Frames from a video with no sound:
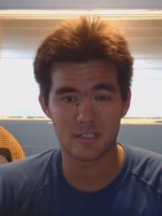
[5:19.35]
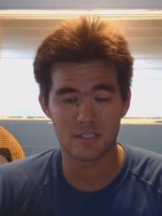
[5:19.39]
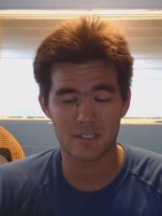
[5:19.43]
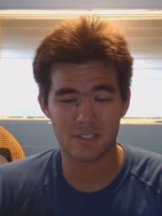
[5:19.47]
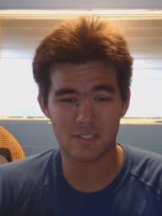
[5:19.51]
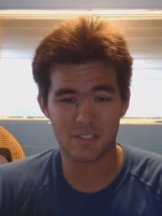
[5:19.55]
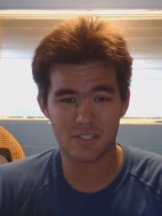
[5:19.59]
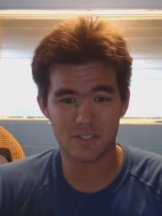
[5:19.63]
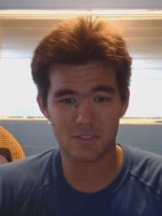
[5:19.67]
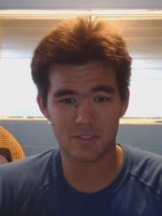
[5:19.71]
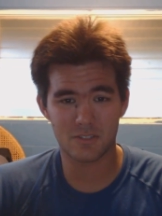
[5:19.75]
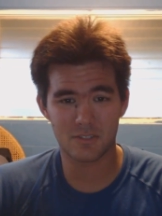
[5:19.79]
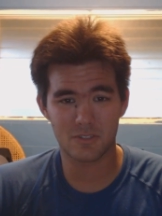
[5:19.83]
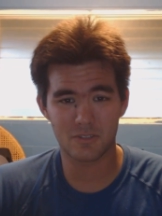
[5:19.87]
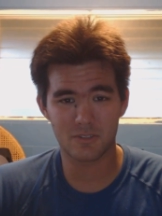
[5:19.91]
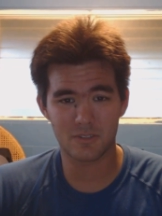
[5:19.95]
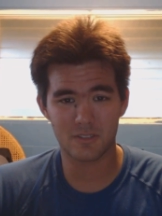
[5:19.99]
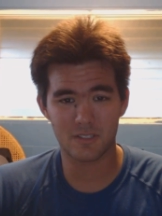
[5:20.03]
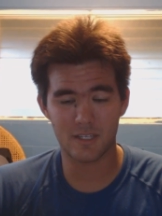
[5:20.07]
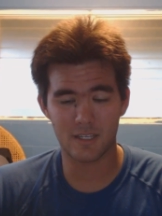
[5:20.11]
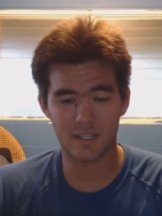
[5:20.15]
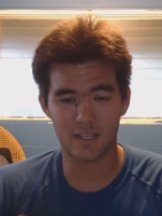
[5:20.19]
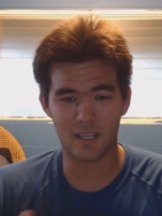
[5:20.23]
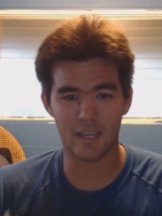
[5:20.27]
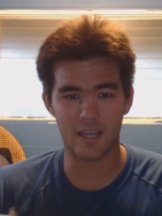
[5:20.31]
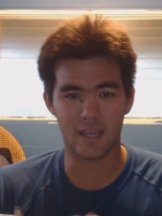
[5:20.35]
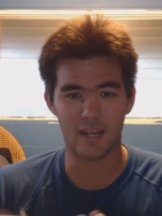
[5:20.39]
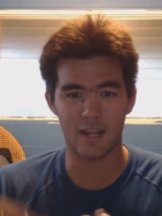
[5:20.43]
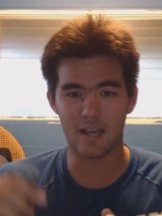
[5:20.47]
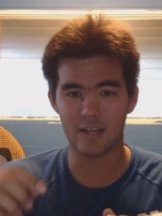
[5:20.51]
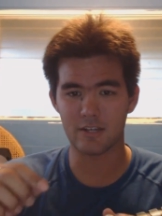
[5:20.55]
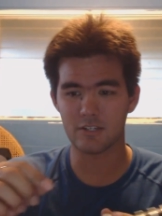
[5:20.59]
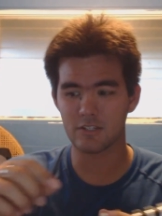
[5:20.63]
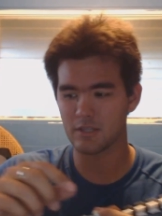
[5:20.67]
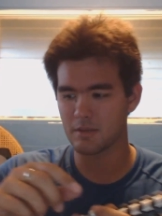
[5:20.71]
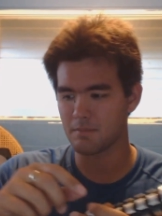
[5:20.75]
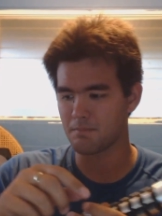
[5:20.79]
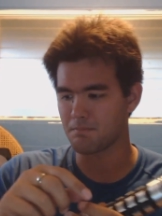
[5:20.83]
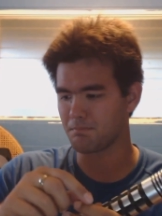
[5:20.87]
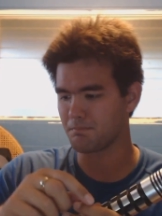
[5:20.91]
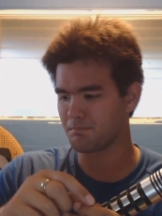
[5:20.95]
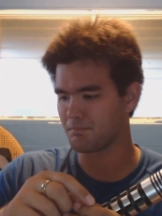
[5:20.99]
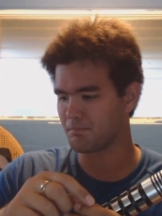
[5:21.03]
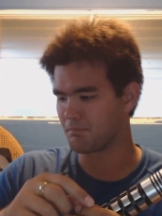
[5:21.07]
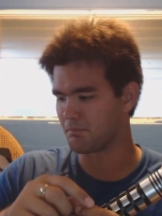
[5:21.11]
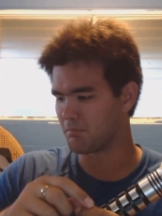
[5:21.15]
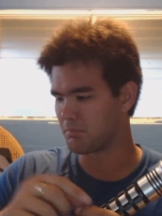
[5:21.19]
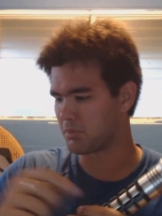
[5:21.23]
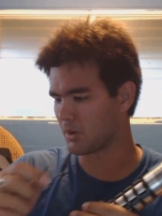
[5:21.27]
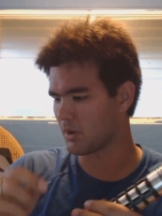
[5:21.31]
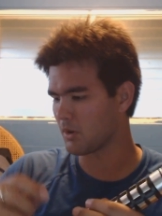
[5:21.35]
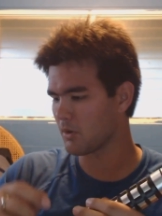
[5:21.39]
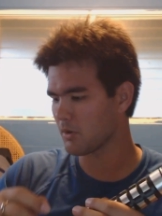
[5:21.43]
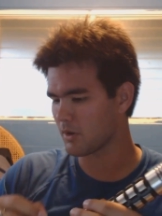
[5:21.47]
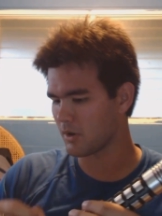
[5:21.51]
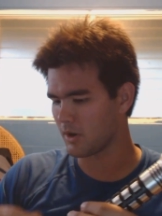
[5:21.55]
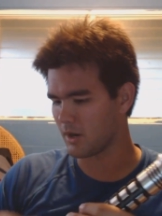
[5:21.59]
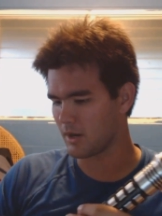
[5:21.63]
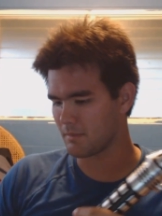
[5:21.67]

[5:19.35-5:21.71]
So it actually broke